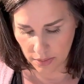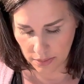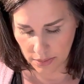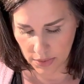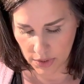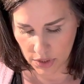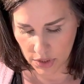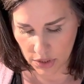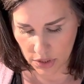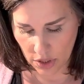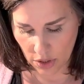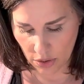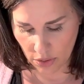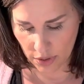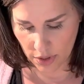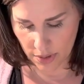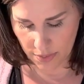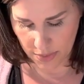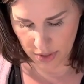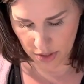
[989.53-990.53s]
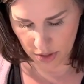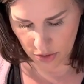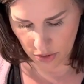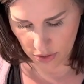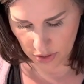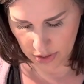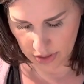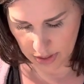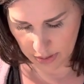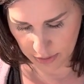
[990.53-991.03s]
So what I'm going to
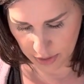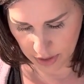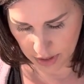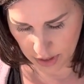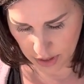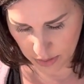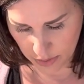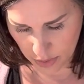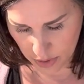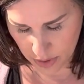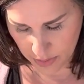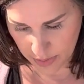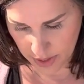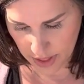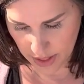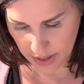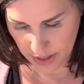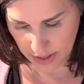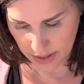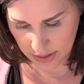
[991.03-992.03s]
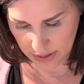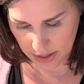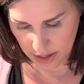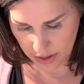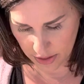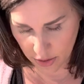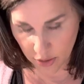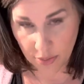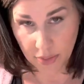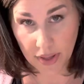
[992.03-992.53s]
do is I'm just going to put them on this
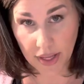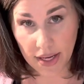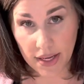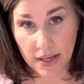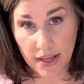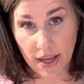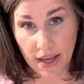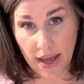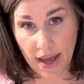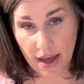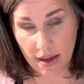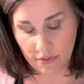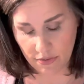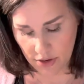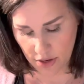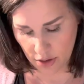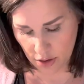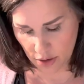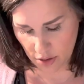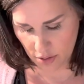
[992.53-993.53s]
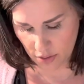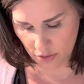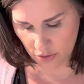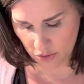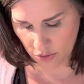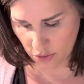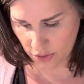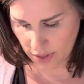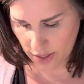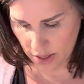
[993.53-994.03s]
other plate I have here
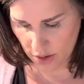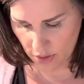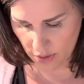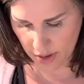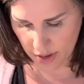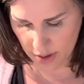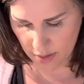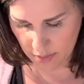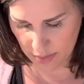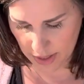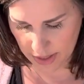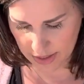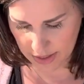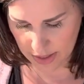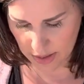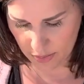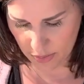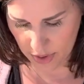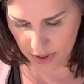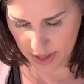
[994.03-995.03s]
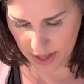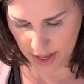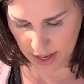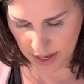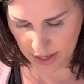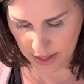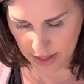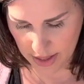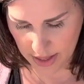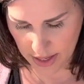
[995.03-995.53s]
so they don't get mixed up with
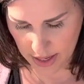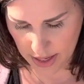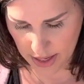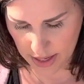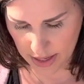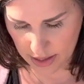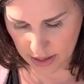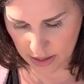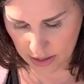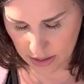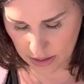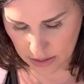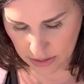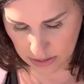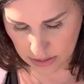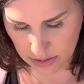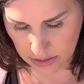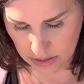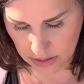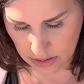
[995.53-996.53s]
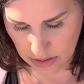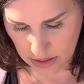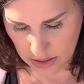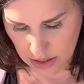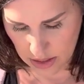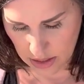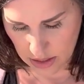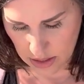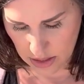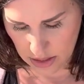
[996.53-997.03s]
anything else.
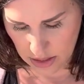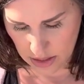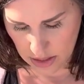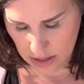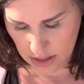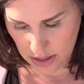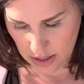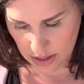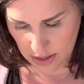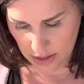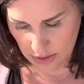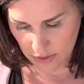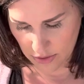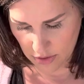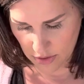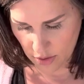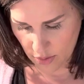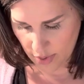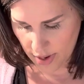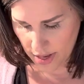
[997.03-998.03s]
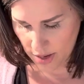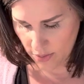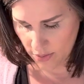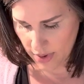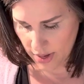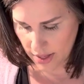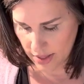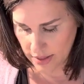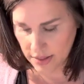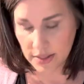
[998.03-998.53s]
And these are the white
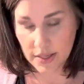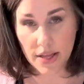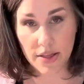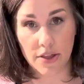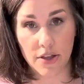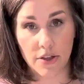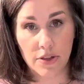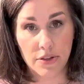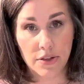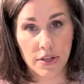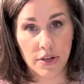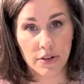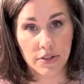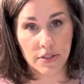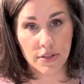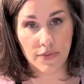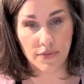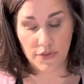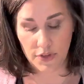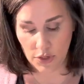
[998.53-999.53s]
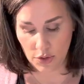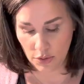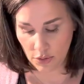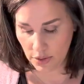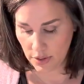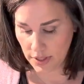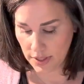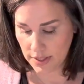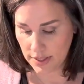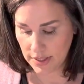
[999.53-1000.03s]
ones, and then there's a
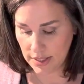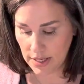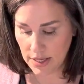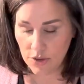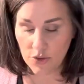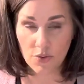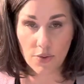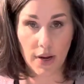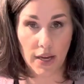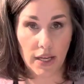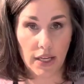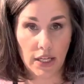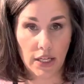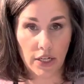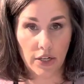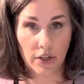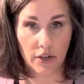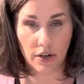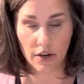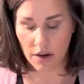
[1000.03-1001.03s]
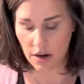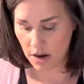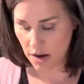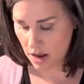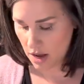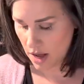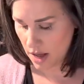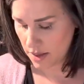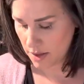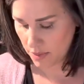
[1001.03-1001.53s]
few seeds right here
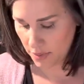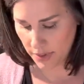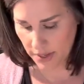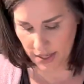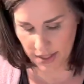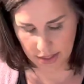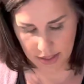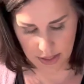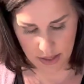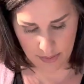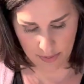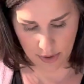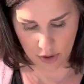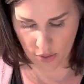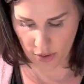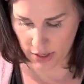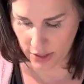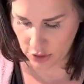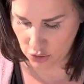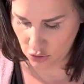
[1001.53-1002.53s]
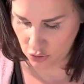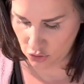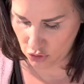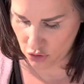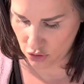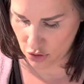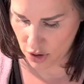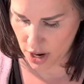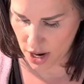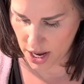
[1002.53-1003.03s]
on the plate and I'm going to
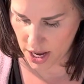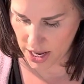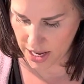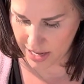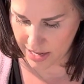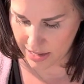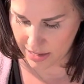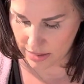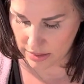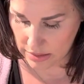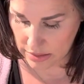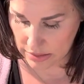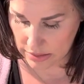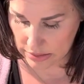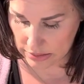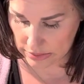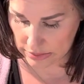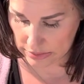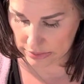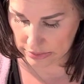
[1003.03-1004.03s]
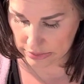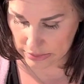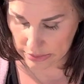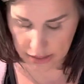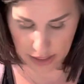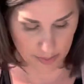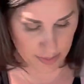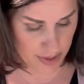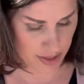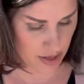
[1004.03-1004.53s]
try and
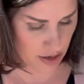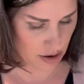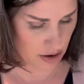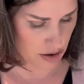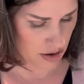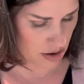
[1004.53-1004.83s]
get them in there.